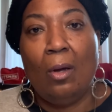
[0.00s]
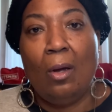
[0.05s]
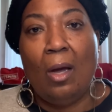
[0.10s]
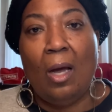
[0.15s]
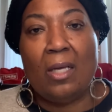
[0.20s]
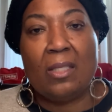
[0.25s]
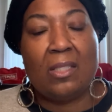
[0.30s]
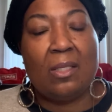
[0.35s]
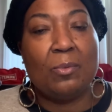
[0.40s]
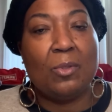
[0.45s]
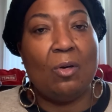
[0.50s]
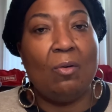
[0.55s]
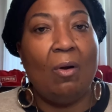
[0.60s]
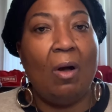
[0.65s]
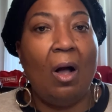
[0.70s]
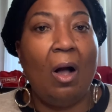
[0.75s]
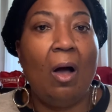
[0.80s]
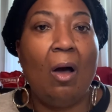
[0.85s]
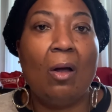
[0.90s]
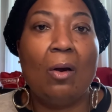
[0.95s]
I skipped over
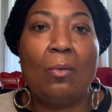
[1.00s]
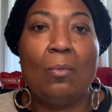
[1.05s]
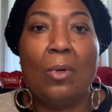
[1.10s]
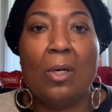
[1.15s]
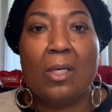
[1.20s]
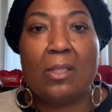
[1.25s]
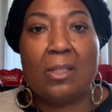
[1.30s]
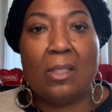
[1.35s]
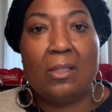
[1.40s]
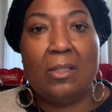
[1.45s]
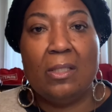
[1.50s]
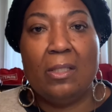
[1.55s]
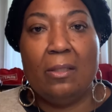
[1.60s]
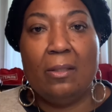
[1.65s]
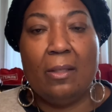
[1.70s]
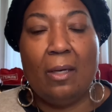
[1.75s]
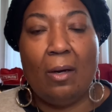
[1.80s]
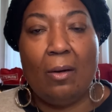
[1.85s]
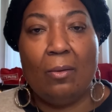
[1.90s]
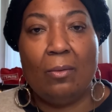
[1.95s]
all the ones I didn't
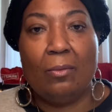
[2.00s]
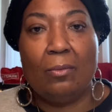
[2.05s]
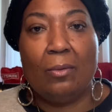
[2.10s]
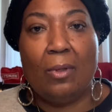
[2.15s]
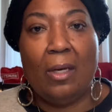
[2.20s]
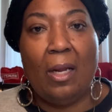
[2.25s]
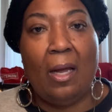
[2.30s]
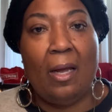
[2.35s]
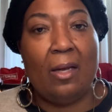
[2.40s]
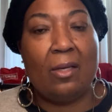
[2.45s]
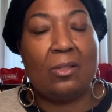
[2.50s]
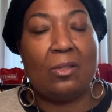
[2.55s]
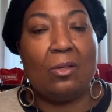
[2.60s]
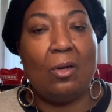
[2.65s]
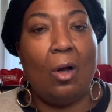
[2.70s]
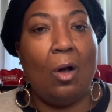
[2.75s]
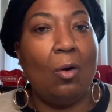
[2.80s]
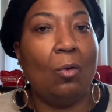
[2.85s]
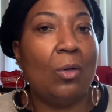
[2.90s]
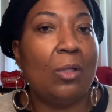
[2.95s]
know, and I answered
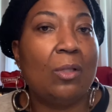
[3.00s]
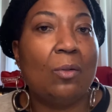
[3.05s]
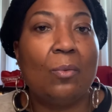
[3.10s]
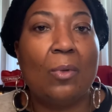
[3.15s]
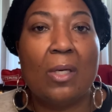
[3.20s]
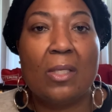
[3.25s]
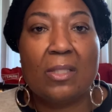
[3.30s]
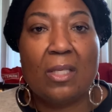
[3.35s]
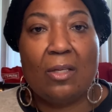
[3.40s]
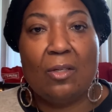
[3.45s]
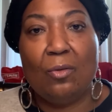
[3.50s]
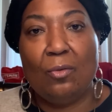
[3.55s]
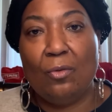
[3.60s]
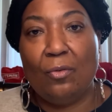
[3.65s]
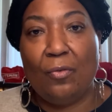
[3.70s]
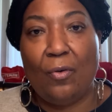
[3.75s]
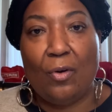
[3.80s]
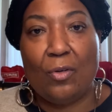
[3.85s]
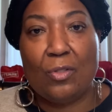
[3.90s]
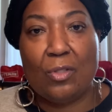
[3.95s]
only the ones I knew the
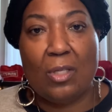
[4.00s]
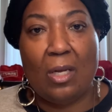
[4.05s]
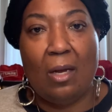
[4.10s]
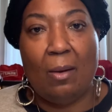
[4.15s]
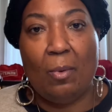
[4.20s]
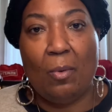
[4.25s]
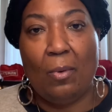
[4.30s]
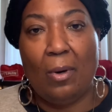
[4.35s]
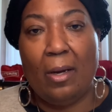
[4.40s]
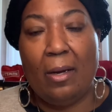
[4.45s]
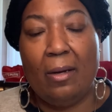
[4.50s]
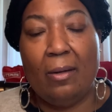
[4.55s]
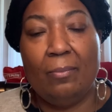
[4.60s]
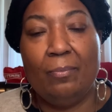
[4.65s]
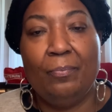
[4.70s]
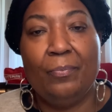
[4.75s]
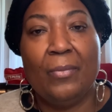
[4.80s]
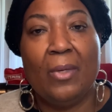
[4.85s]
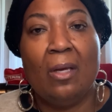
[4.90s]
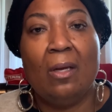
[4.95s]
first time around.
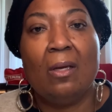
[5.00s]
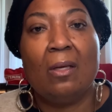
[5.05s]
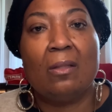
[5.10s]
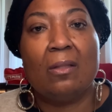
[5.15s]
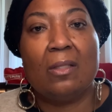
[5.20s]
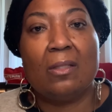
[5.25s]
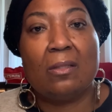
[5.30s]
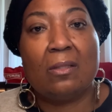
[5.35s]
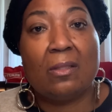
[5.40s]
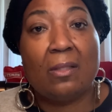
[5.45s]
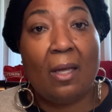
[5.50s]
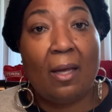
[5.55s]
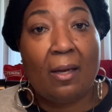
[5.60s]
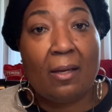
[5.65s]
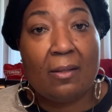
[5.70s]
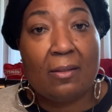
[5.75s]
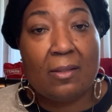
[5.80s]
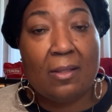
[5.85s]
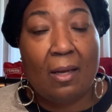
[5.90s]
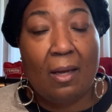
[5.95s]
The
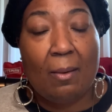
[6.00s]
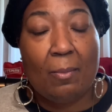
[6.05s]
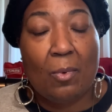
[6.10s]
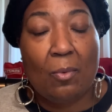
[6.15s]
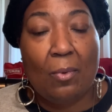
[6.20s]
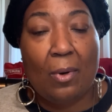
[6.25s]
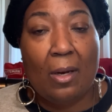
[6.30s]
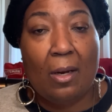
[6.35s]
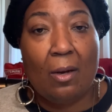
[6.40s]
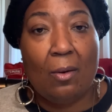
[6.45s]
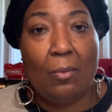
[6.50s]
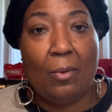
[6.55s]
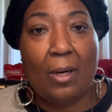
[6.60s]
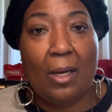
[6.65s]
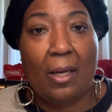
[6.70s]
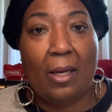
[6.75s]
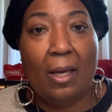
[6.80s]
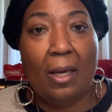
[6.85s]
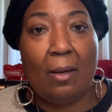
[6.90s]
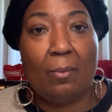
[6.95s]
second time around, when I
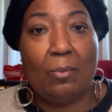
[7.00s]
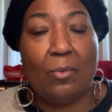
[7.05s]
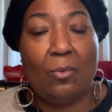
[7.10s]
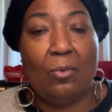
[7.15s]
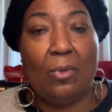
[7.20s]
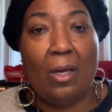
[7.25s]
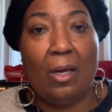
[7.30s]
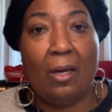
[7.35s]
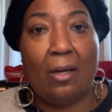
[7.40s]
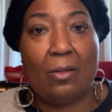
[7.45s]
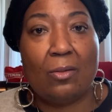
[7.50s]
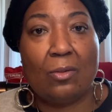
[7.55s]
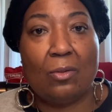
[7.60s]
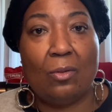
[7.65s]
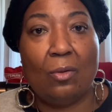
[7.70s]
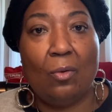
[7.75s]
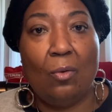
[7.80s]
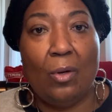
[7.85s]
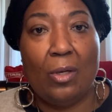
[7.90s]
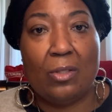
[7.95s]
came through to answer the
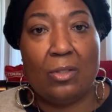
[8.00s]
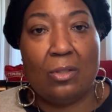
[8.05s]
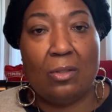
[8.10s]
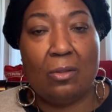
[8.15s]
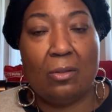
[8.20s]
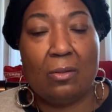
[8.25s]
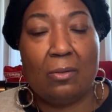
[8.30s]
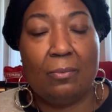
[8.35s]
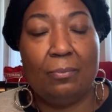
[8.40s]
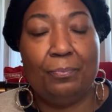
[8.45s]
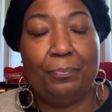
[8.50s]
questions,